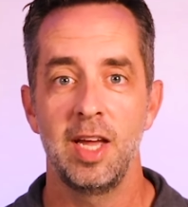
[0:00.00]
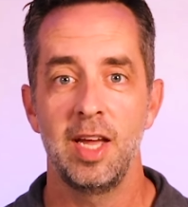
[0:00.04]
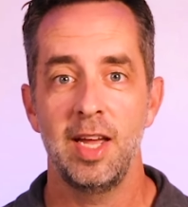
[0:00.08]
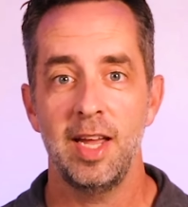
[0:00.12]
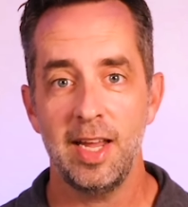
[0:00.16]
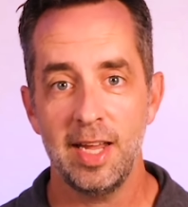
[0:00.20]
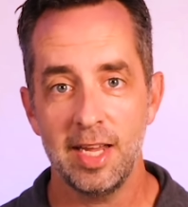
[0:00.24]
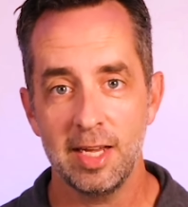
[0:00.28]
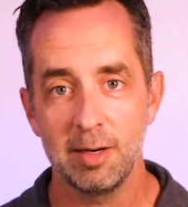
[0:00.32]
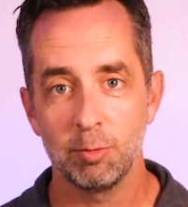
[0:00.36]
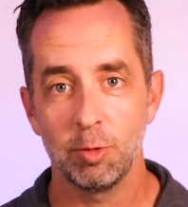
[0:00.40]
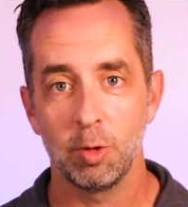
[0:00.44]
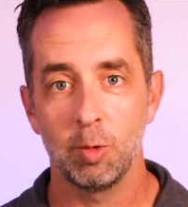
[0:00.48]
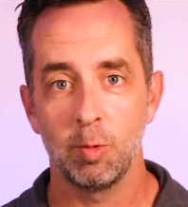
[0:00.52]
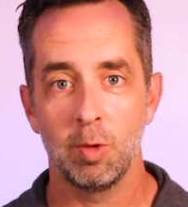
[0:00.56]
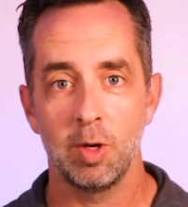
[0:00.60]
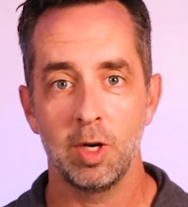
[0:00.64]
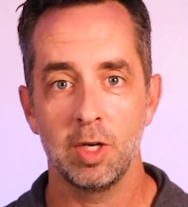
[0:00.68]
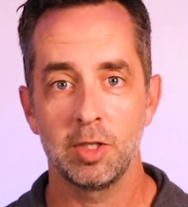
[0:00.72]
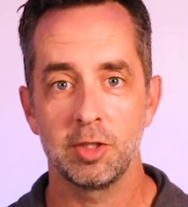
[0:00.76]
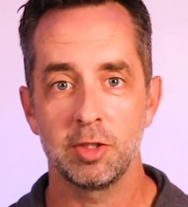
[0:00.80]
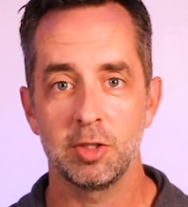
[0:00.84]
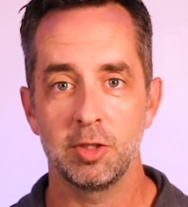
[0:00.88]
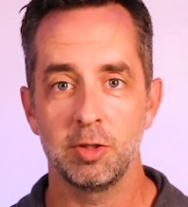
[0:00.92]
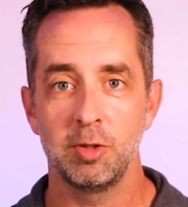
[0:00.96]
and we'll
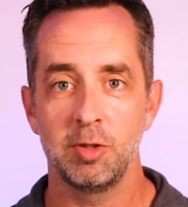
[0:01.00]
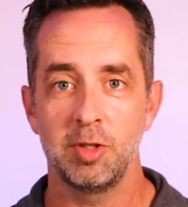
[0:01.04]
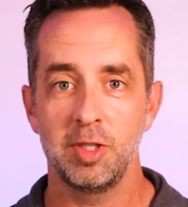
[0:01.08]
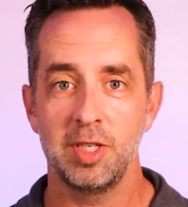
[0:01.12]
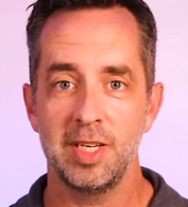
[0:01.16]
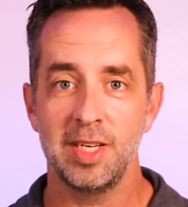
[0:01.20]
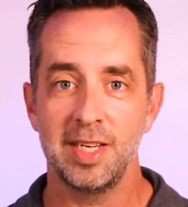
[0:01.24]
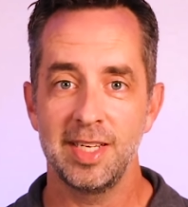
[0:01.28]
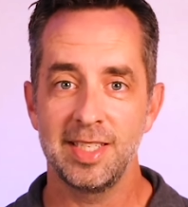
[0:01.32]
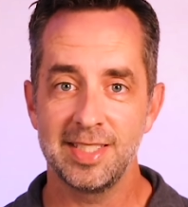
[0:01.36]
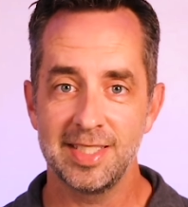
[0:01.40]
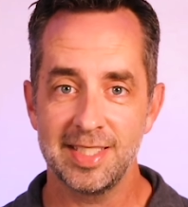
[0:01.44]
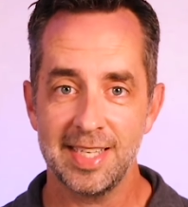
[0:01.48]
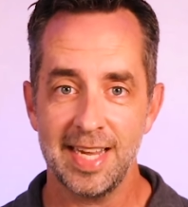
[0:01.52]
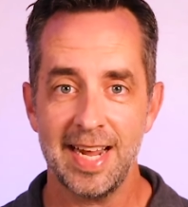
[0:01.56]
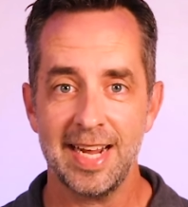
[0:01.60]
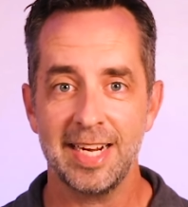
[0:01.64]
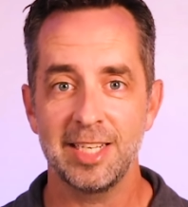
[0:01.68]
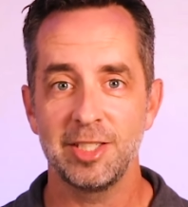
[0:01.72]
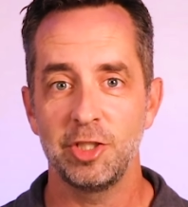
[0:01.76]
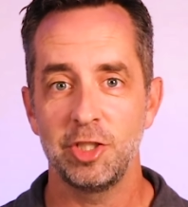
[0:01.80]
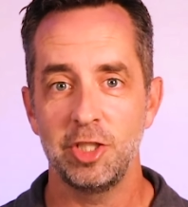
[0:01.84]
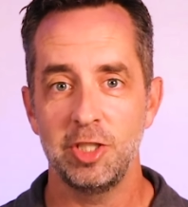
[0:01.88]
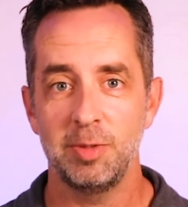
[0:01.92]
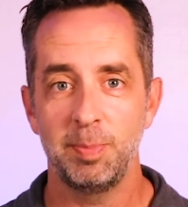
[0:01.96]
walk through the
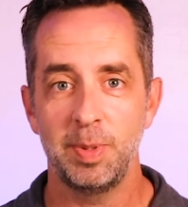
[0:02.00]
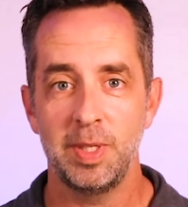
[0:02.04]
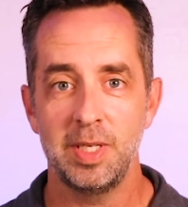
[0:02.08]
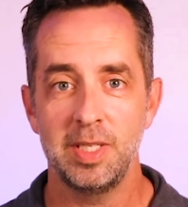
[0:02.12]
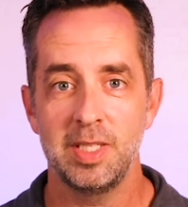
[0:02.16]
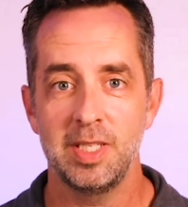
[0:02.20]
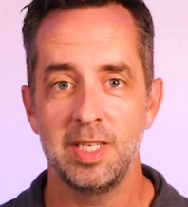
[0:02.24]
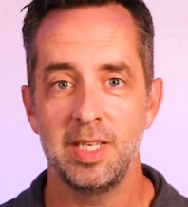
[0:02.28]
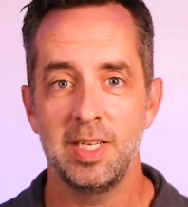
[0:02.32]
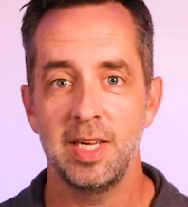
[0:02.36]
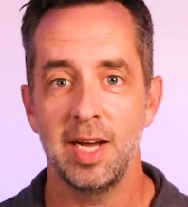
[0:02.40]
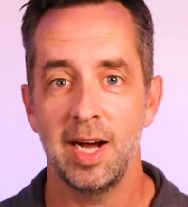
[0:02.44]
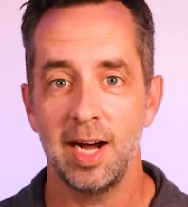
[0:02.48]
exact GPT